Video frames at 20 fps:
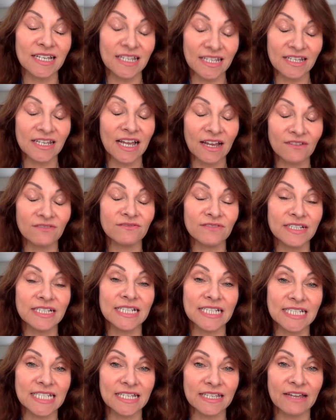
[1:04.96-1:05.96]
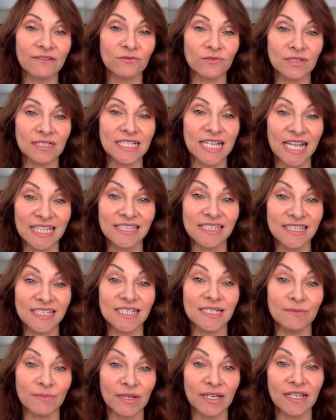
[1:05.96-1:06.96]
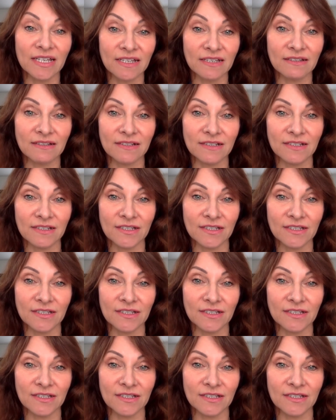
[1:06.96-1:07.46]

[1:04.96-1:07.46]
really everyone tends to be